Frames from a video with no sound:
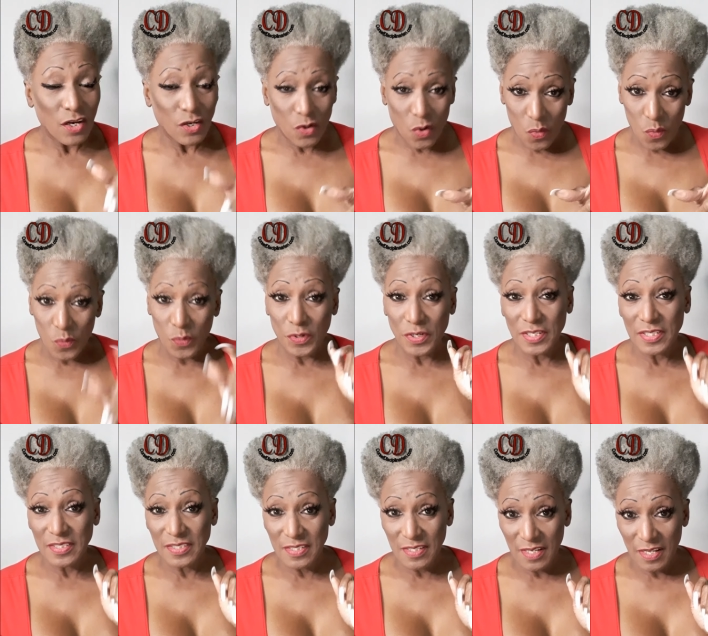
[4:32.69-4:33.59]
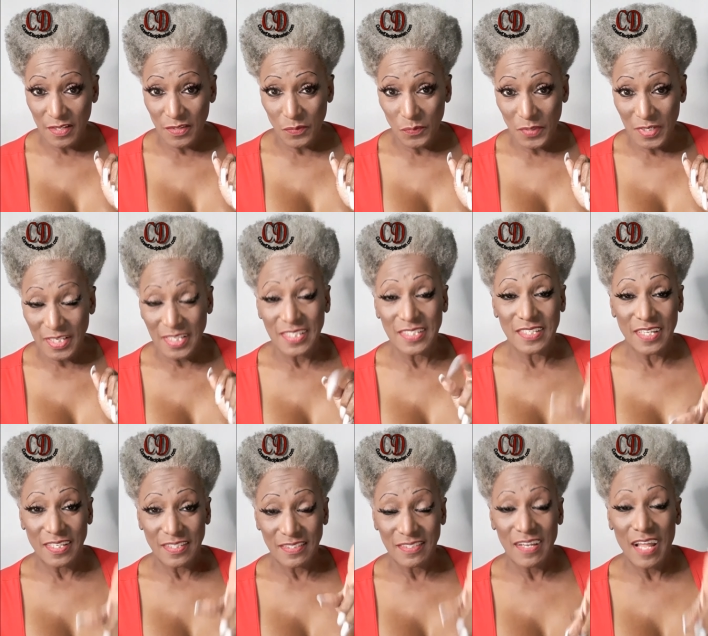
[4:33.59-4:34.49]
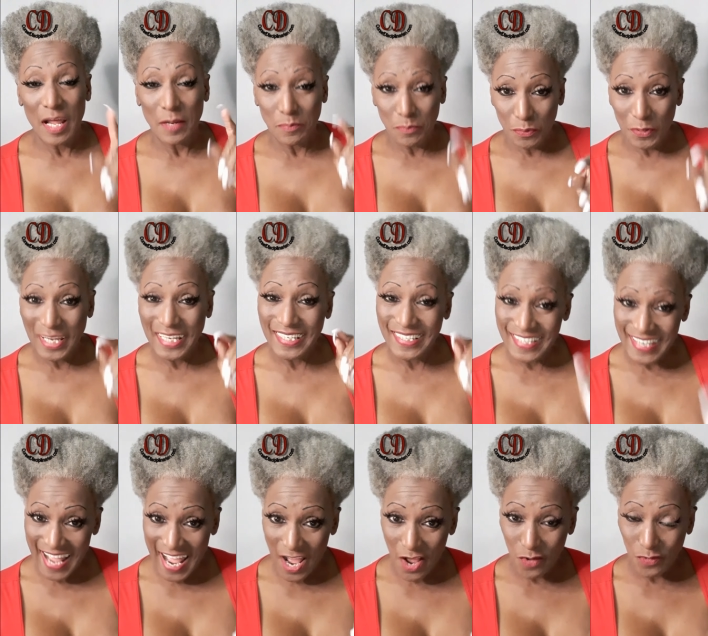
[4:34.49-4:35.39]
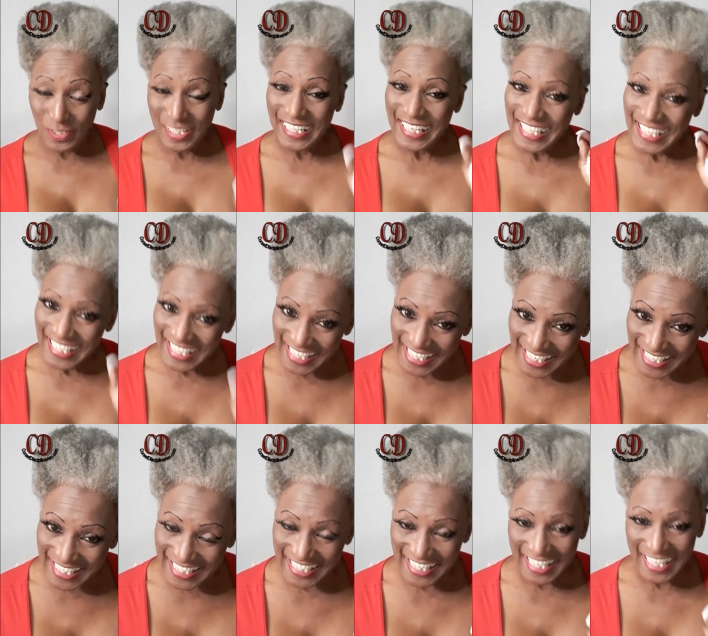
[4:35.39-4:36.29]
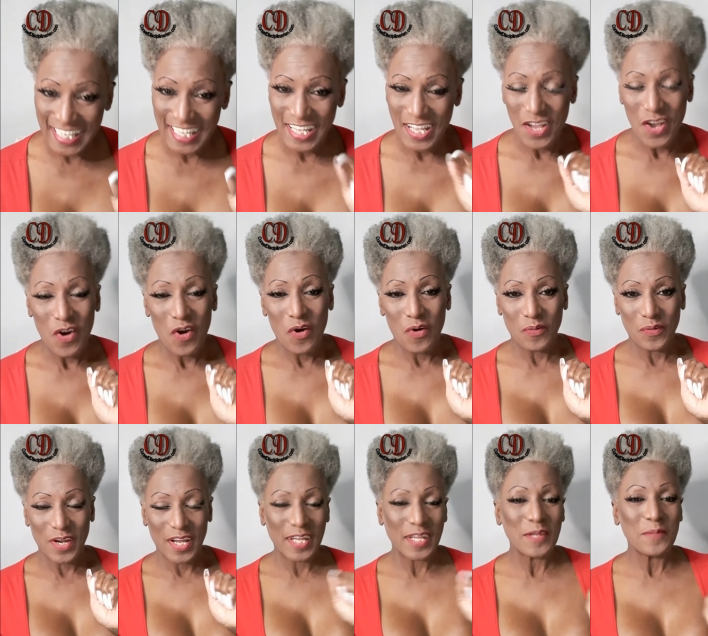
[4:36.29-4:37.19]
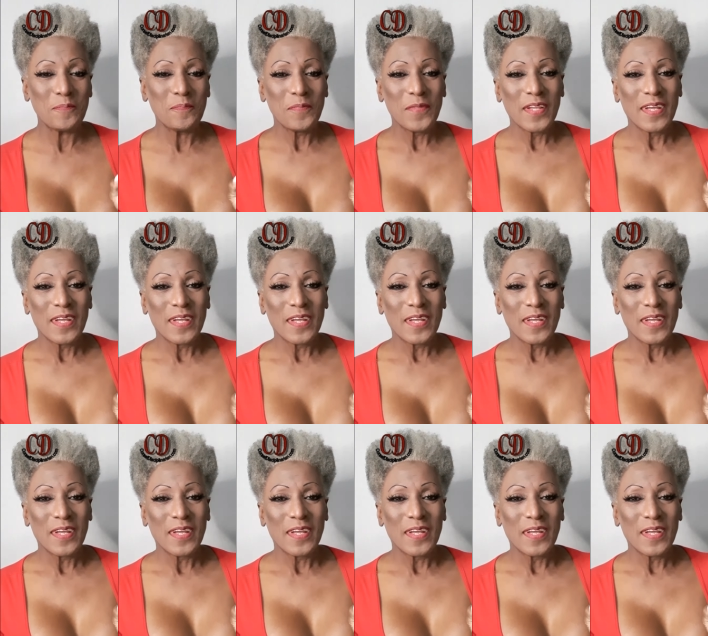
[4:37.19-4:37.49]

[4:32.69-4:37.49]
Corn is another one. It does not break down easy. All right.